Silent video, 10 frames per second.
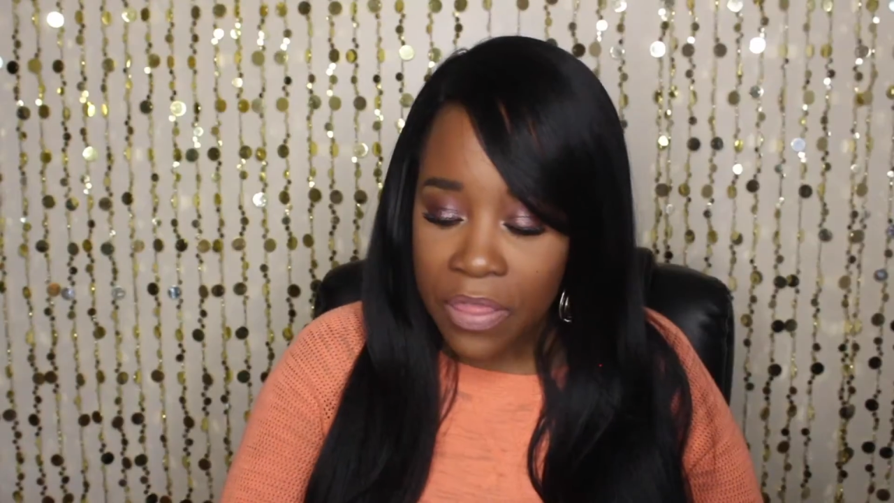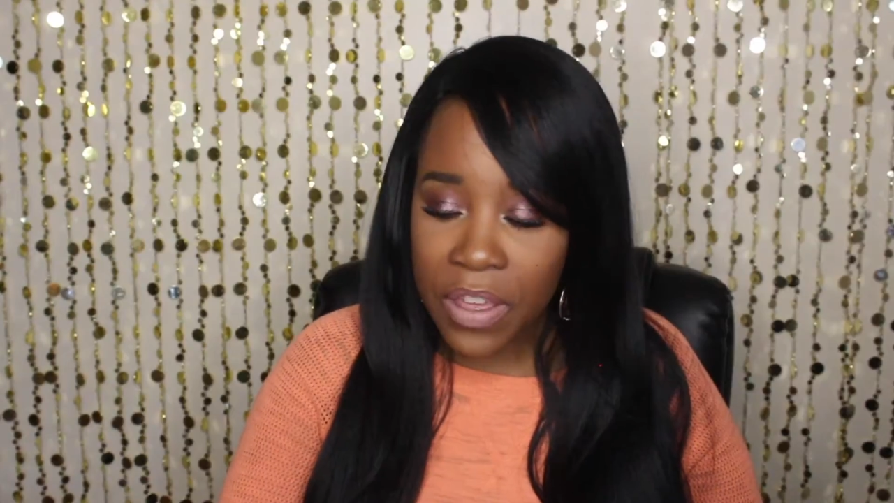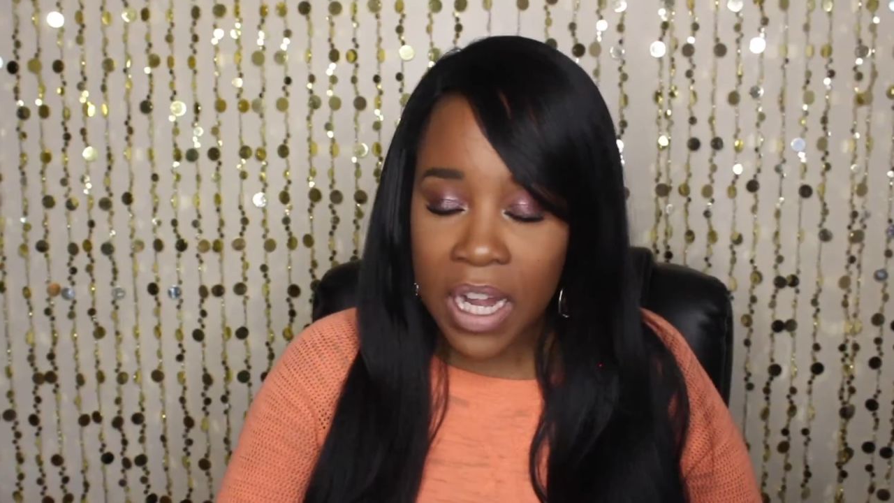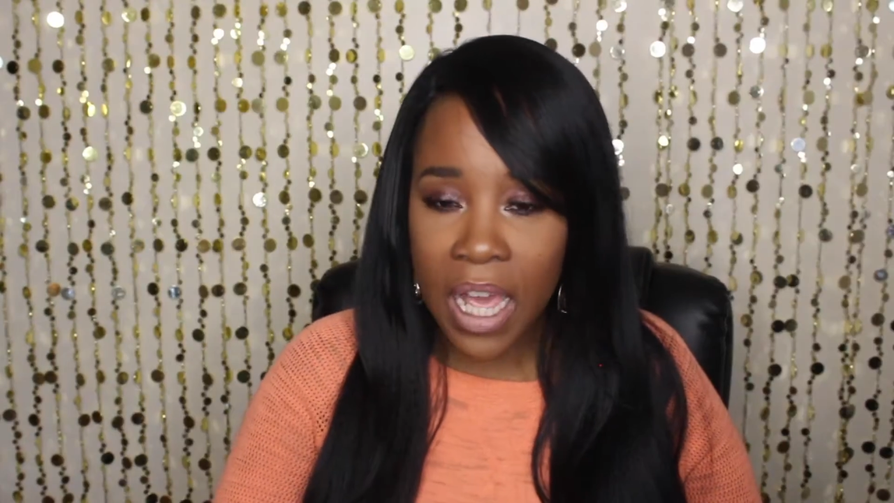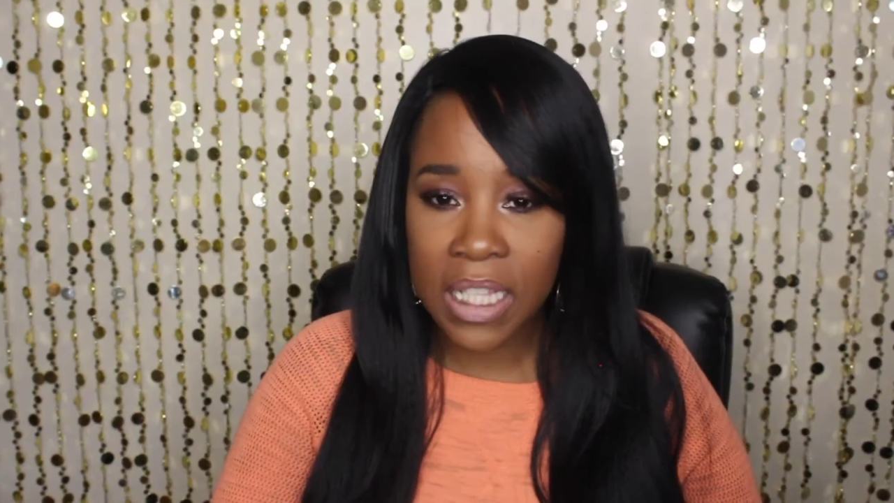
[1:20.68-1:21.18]

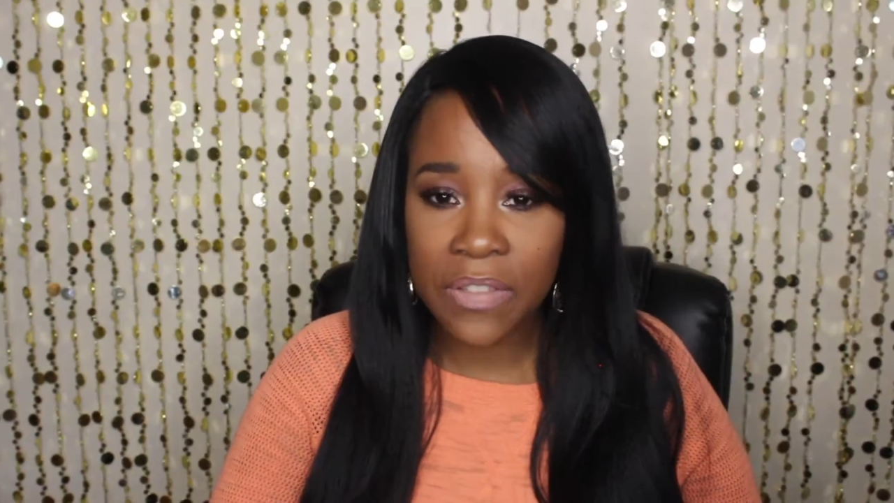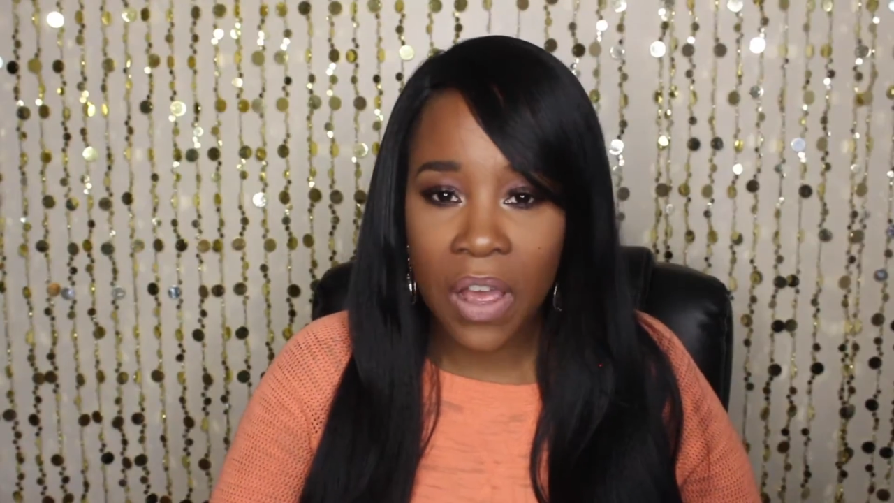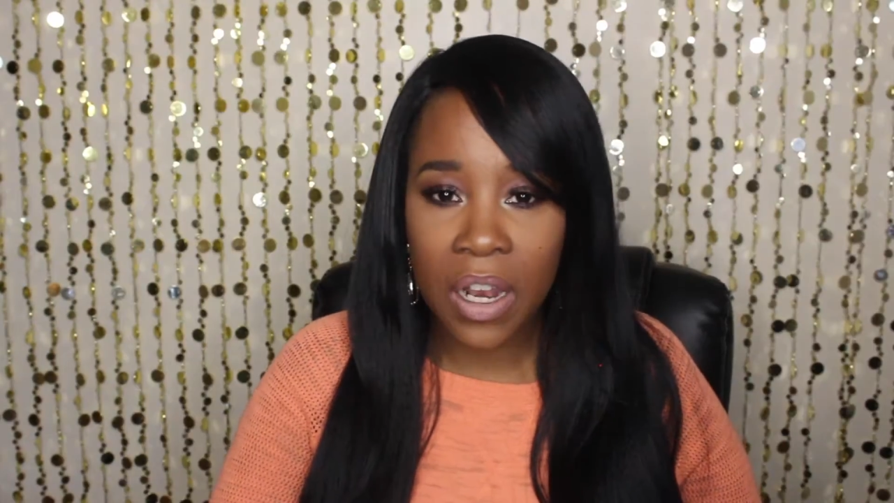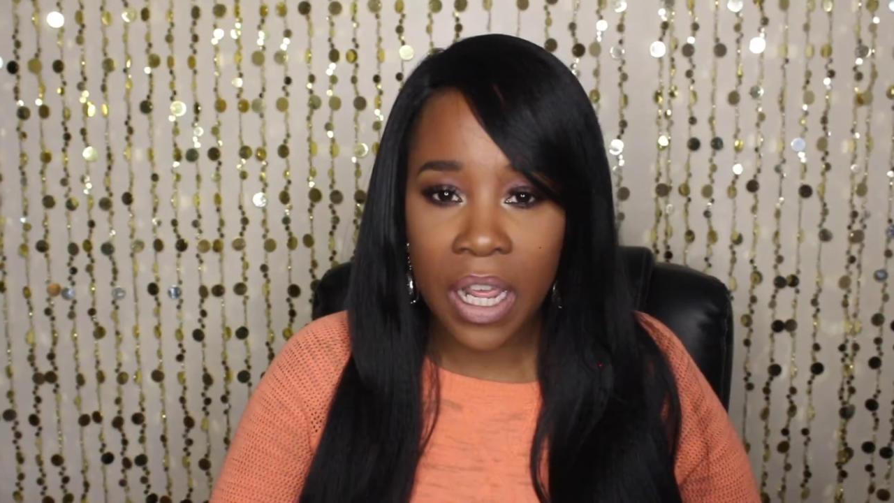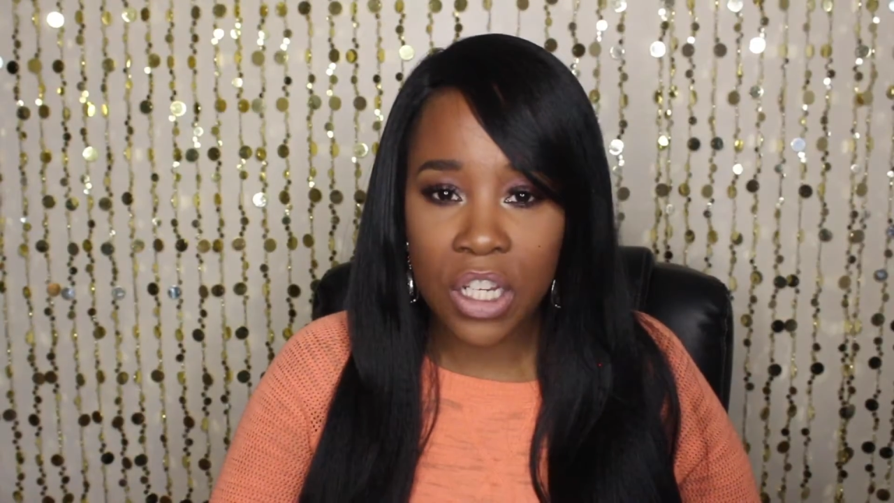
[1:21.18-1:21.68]
The next
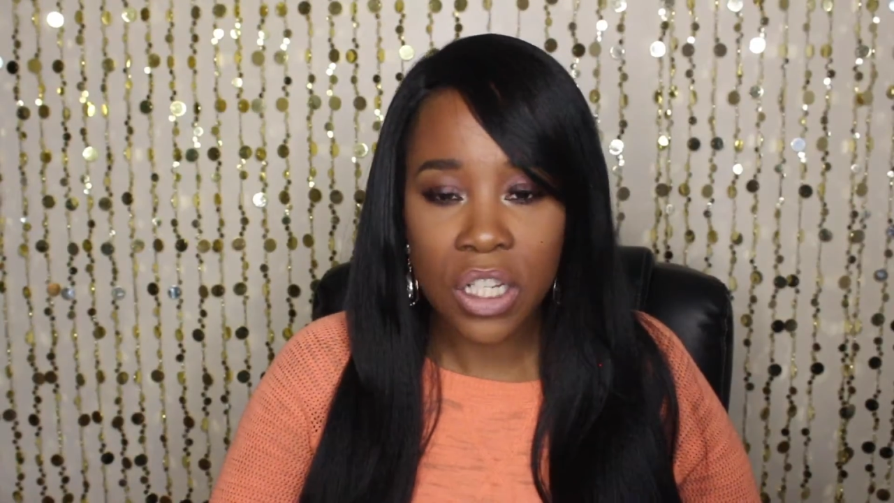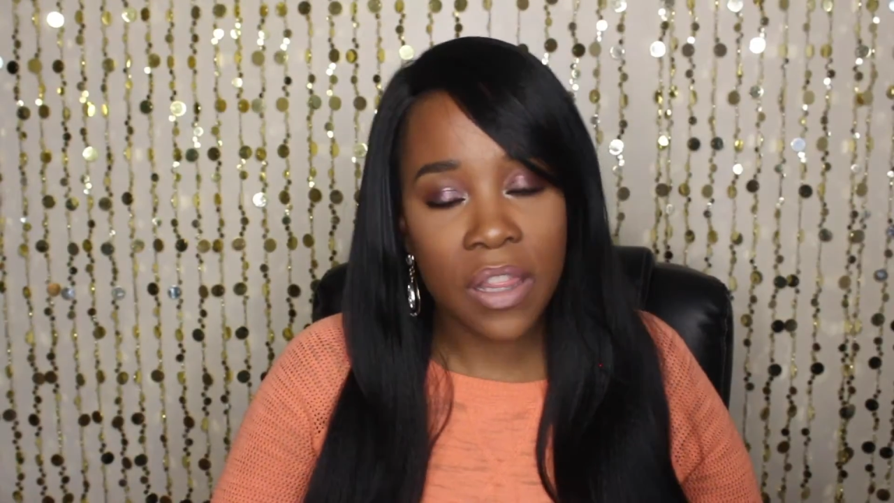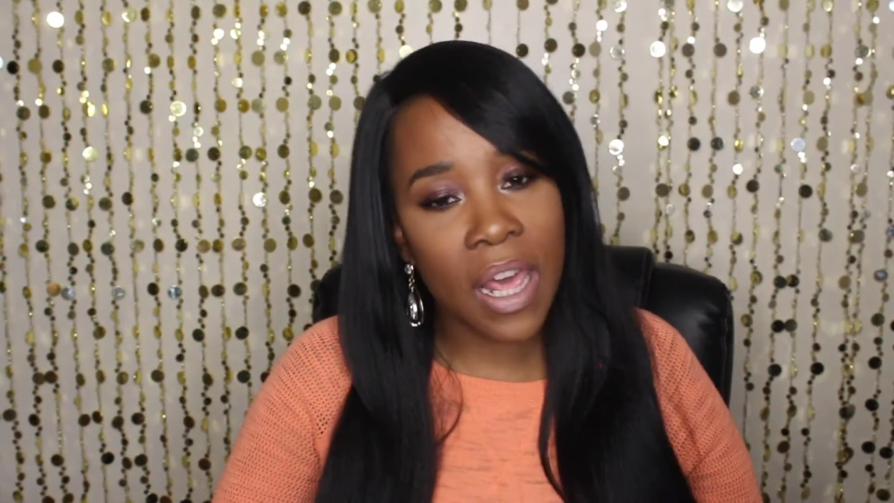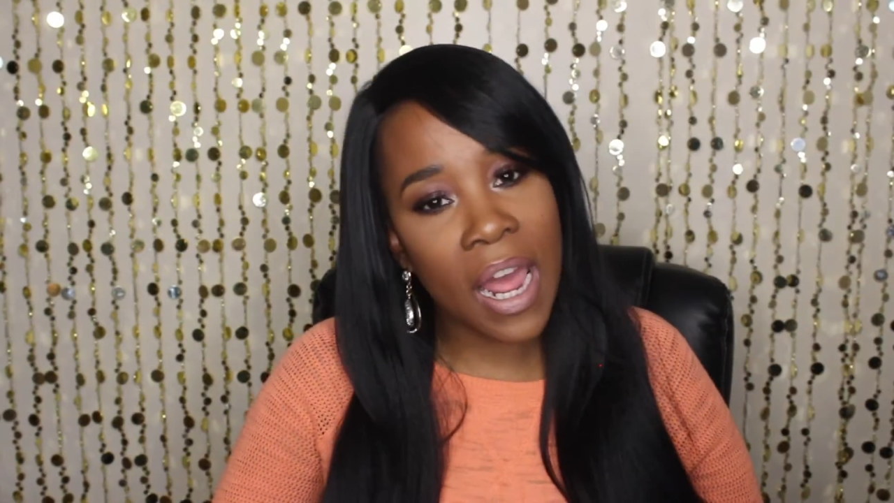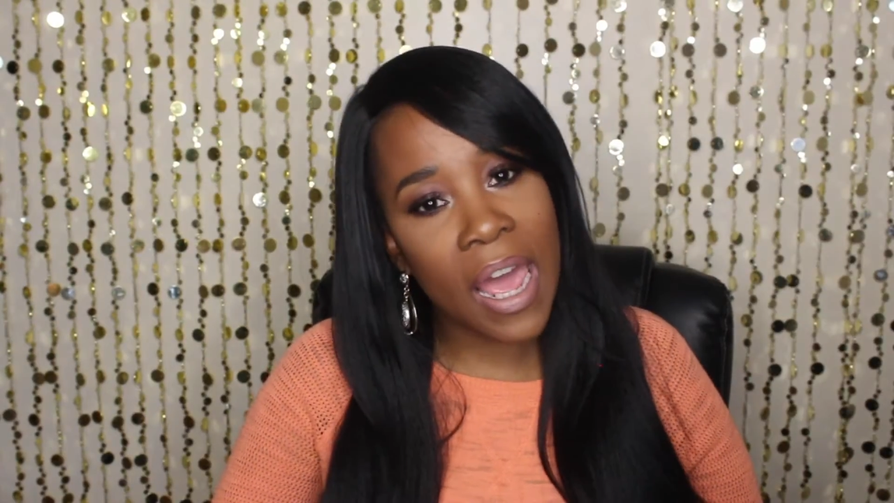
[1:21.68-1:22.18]

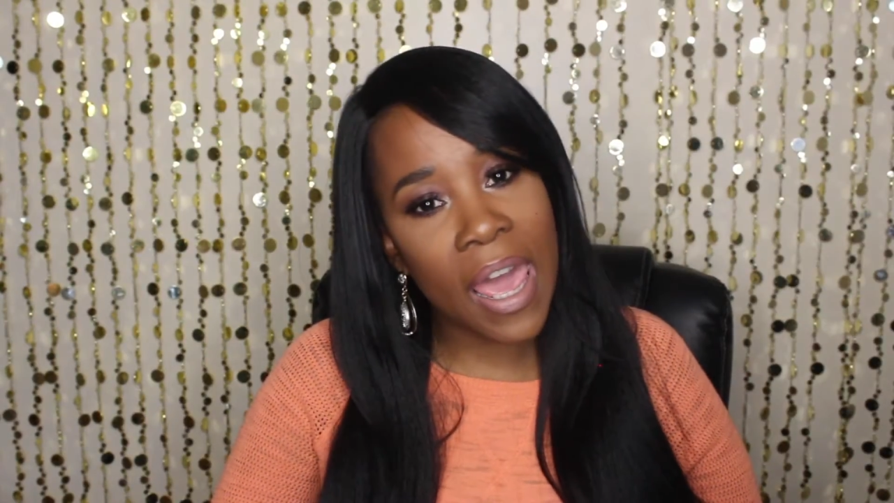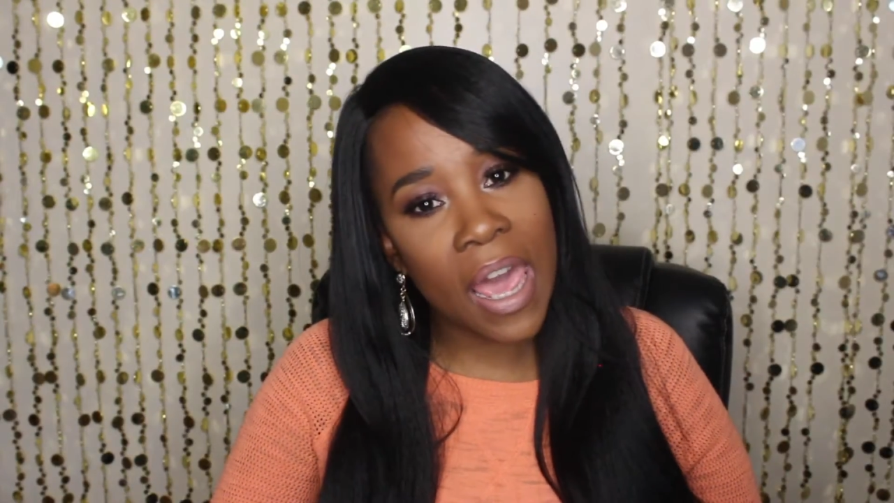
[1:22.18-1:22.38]
foundation that I